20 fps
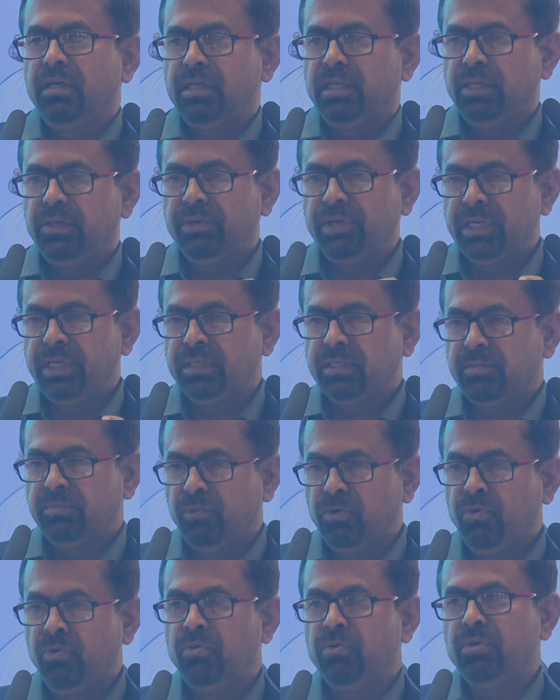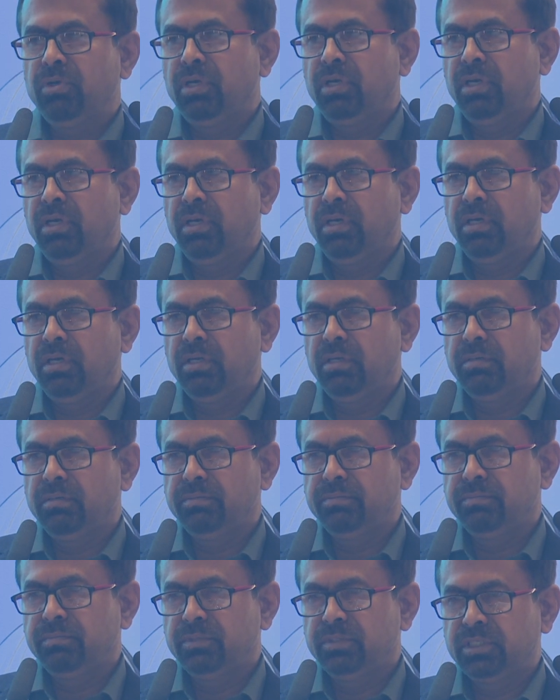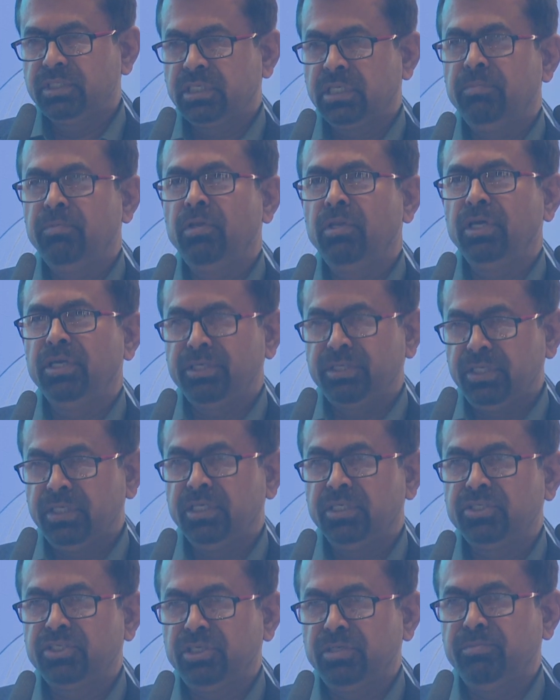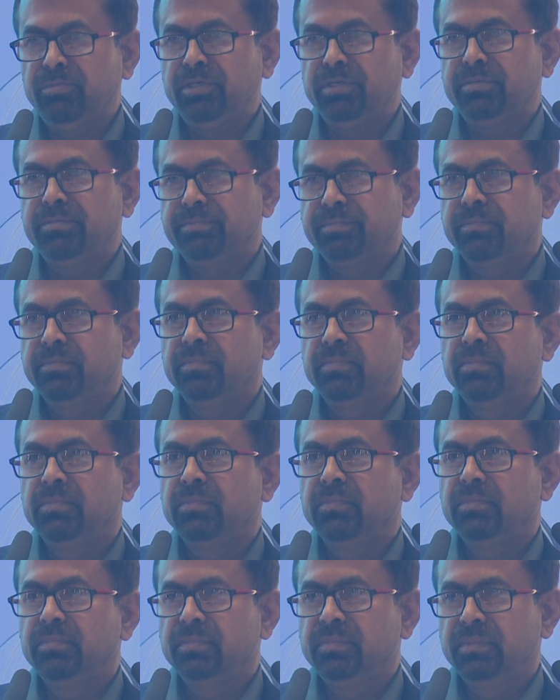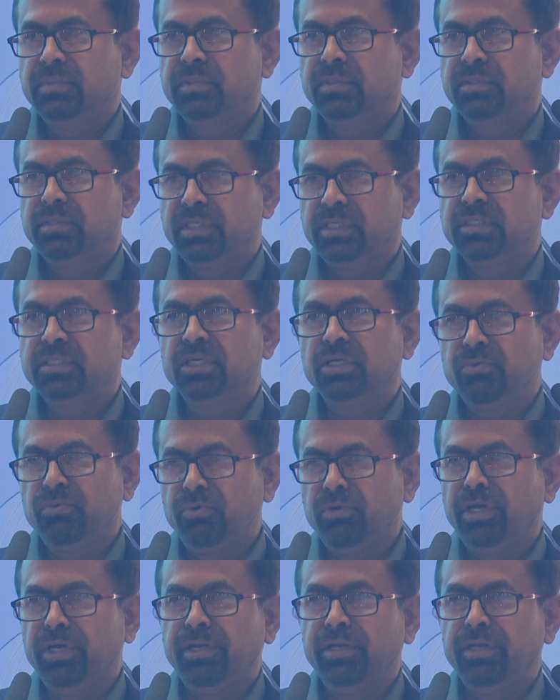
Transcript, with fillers: You get more uh, stable anterior chamber. That and, is a good idea.